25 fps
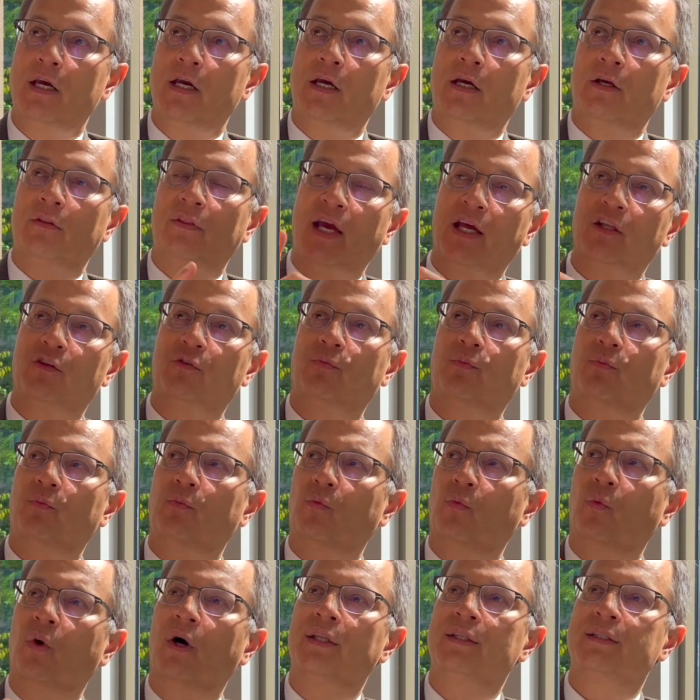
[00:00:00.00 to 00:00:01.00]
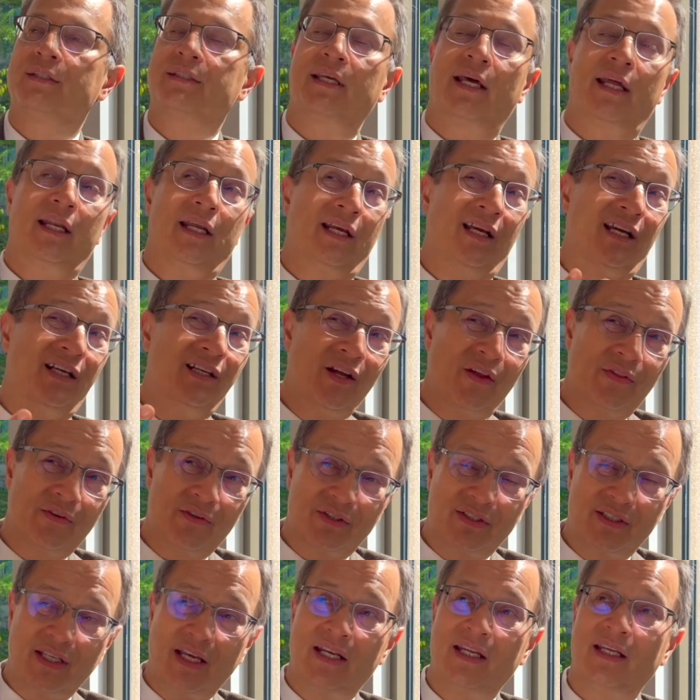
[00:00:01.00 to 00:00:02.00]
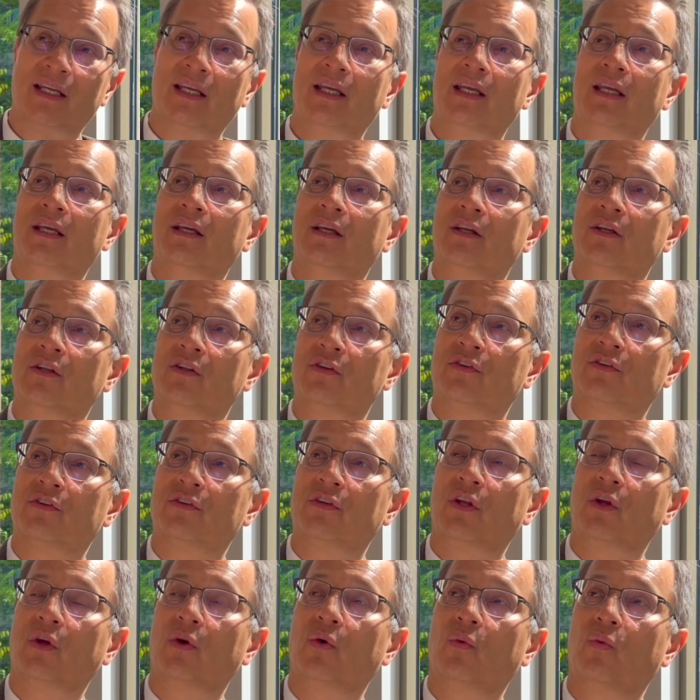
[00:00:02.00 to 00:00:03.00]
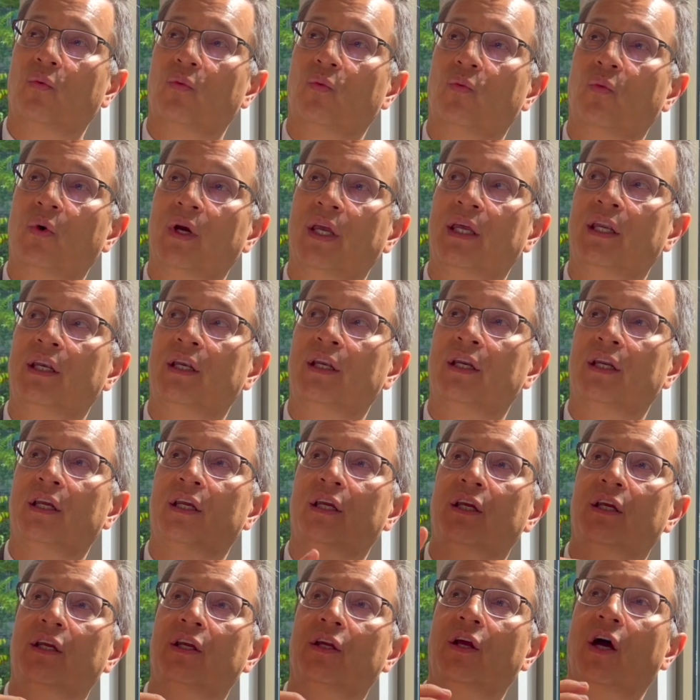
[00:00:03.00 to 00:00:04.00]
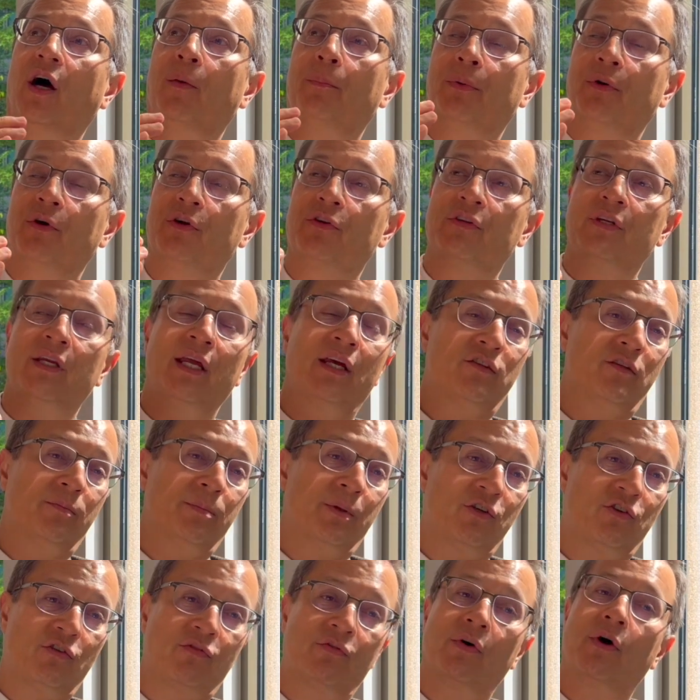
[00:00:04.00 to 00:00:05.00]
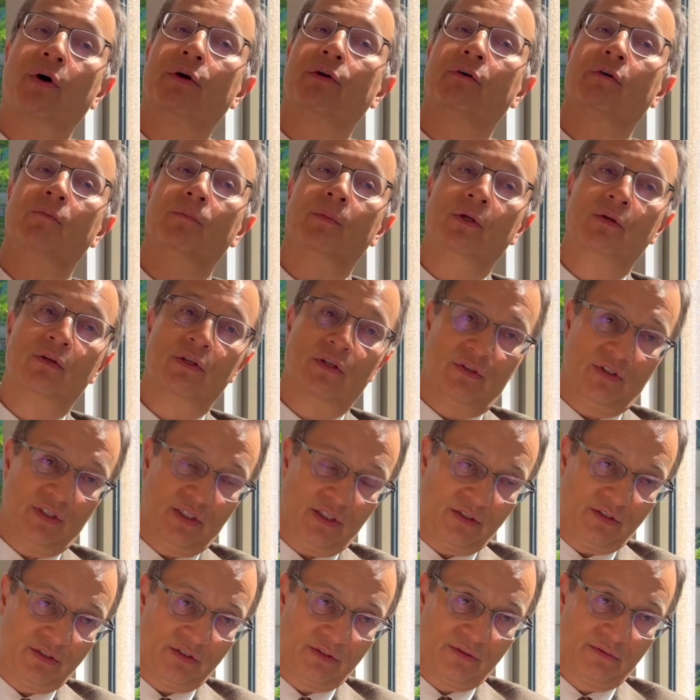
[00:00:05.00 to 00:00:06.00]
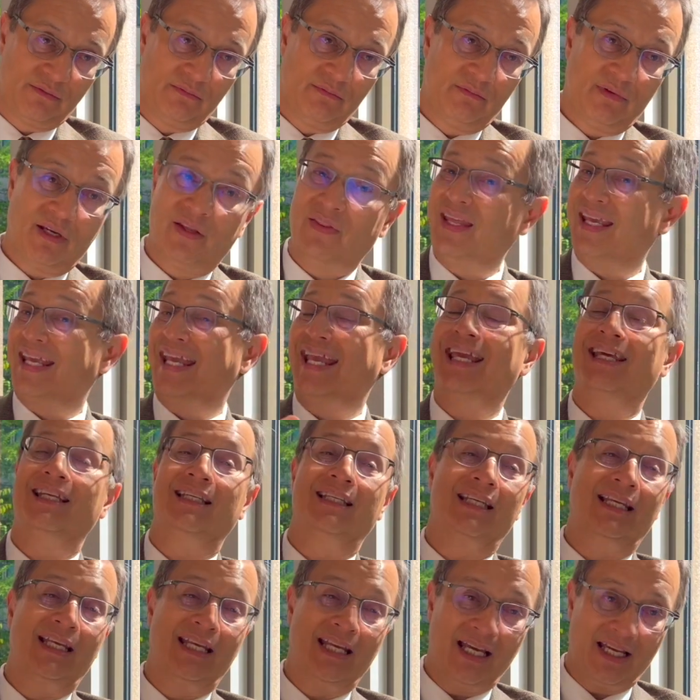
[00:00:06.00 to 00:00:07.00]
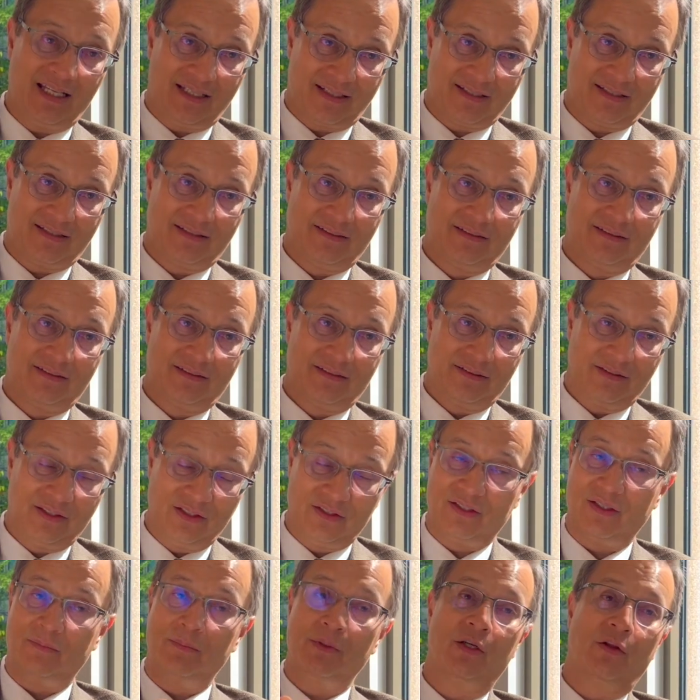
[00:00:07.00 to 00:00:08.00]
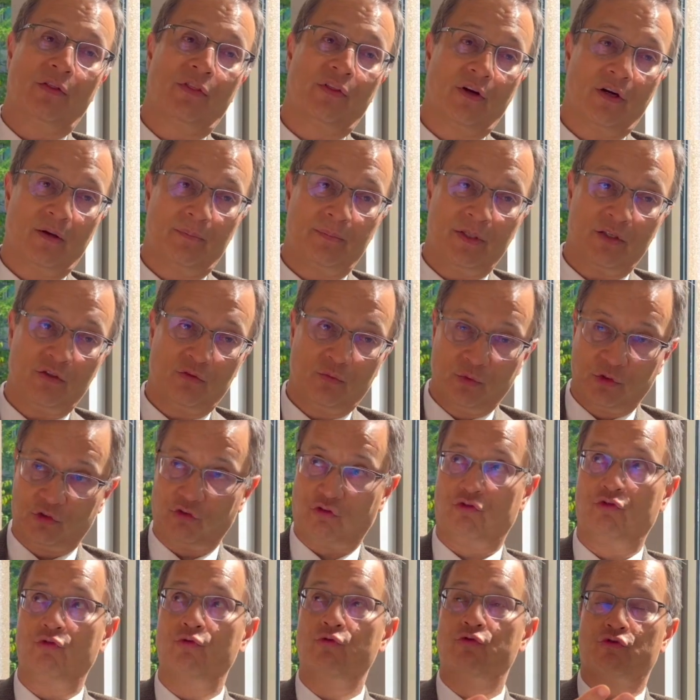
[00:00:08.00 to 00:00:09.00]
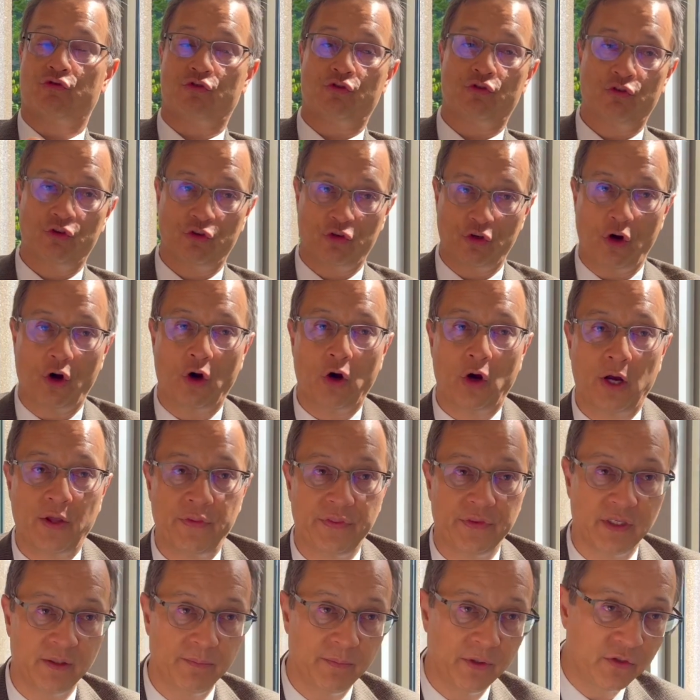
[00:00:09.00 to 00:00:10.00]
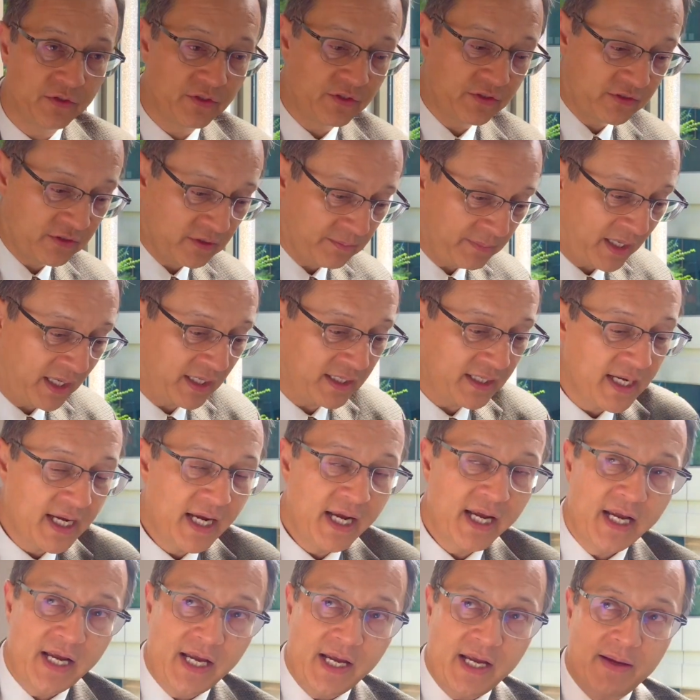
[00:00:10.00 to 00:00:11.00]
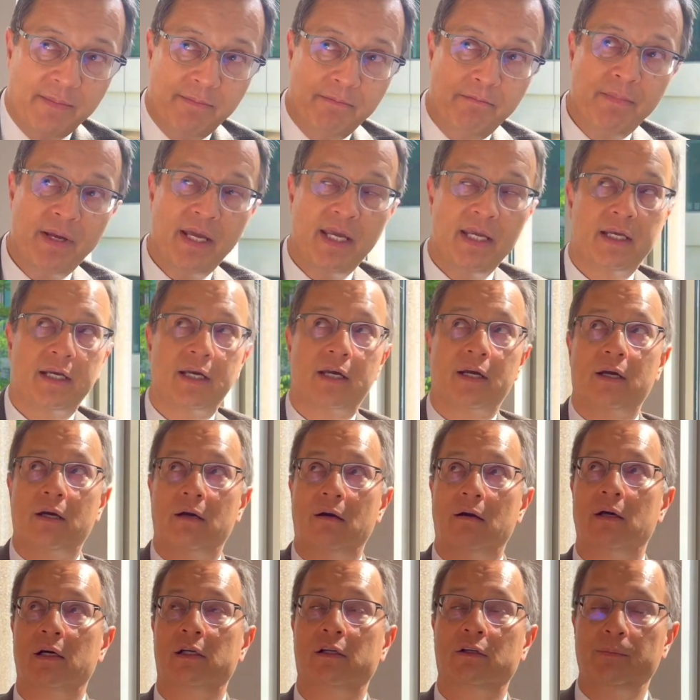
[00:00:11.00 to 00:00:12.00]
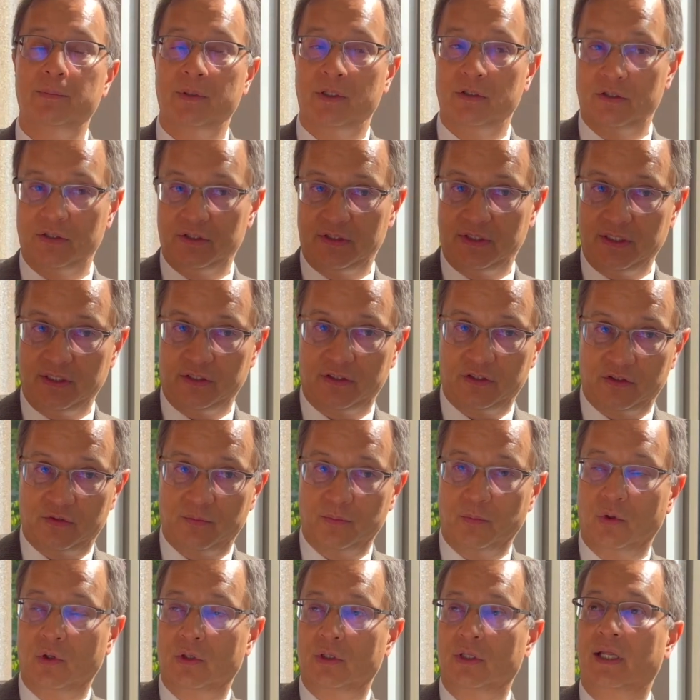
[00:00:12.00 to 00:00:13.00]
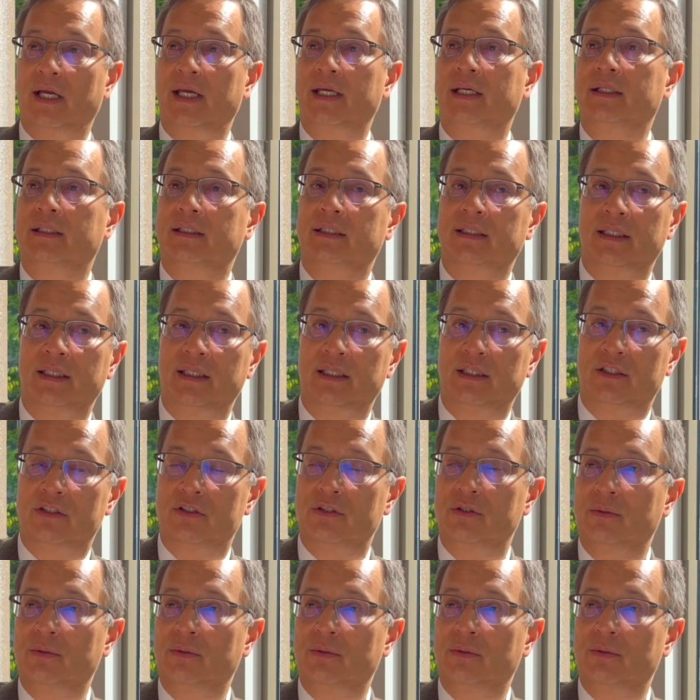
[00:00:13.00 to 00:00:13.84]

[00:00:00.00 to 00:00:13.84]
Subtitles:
That's one setting. Another setting is when a person has a bunch of autoimmune disease and they can't get these immunotherapies, which do turn on the immune system and make autoimmune diseases more likely to